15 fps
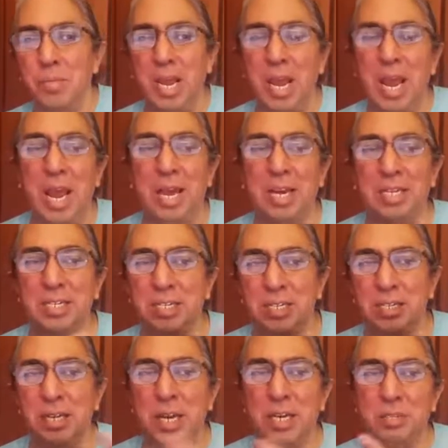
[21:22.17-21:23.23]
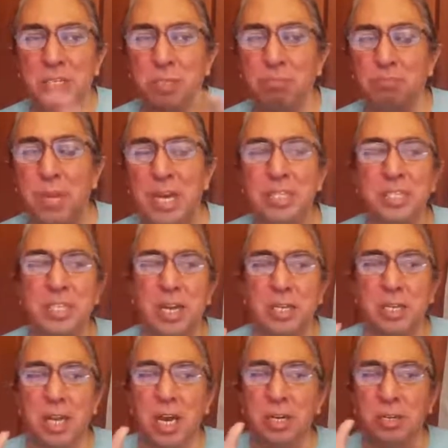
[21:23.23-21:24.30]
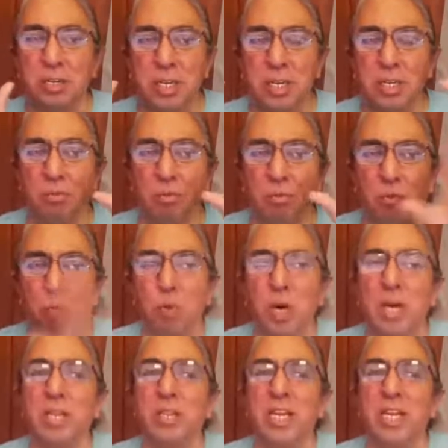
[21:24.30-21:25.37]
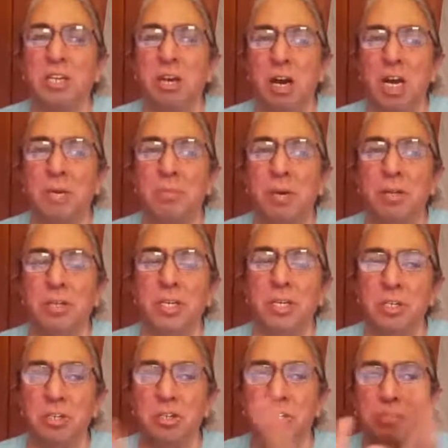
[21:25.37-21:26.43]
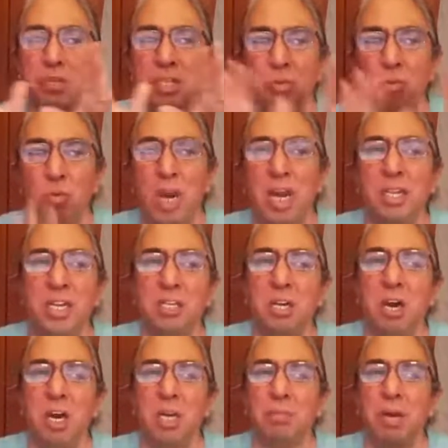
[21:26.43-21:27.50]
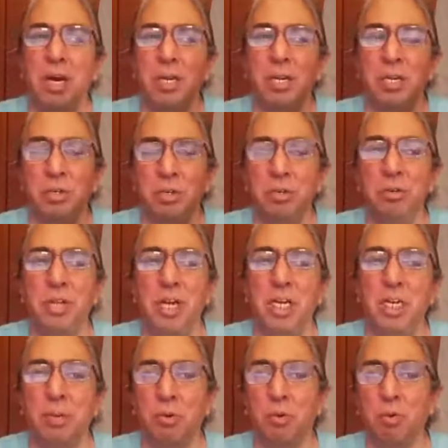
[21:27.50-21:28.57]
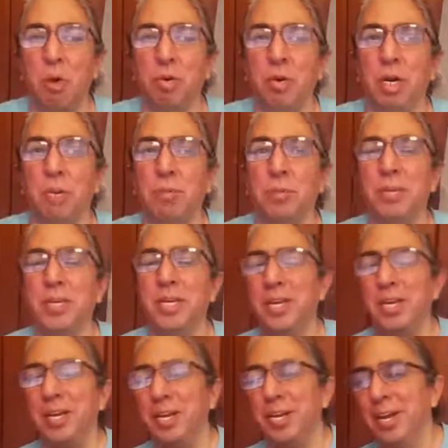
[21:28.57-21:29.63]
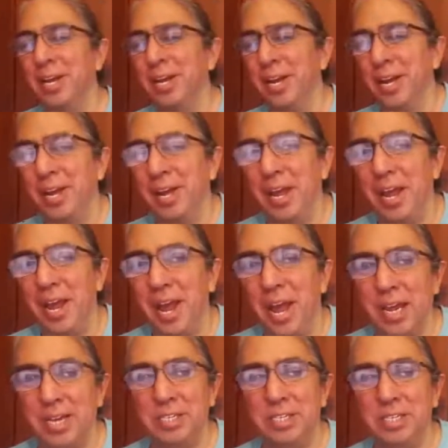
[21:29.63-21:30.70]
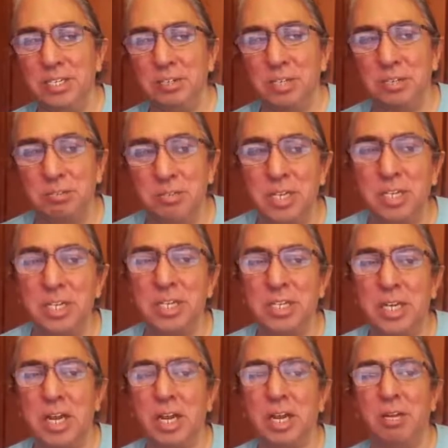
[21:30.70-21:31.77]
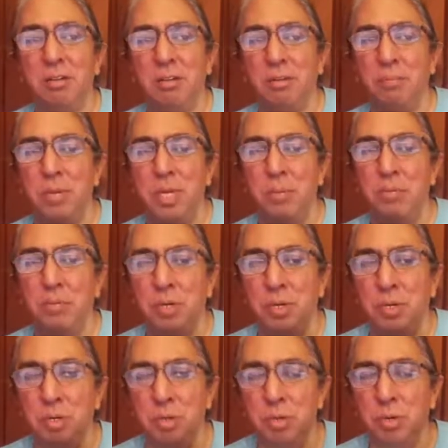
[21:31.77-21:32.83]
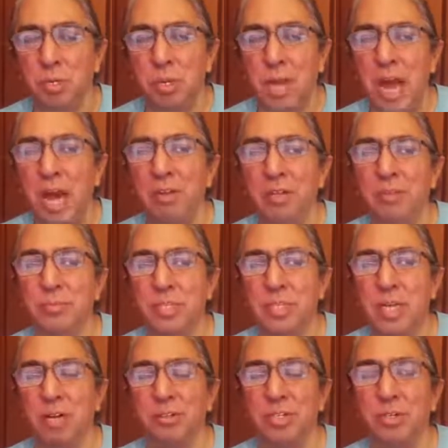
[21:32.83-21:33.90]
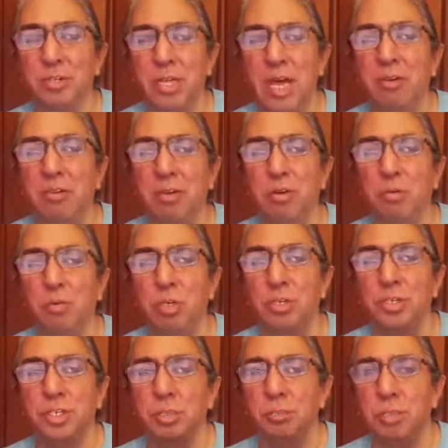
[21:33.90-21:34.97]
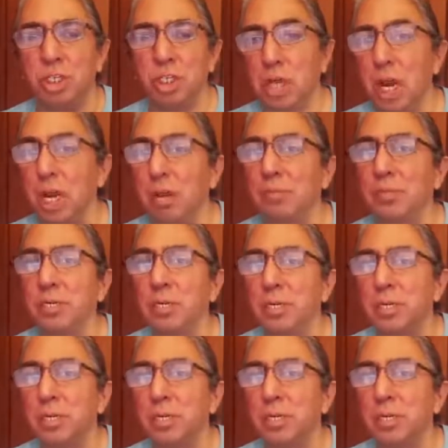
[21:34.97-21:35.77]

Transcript: And like just based on not only what they talk about in the news, but the way they talk about it and who they end up quoting or mimicking. And you can really tell the people who allow their worlds to be shaped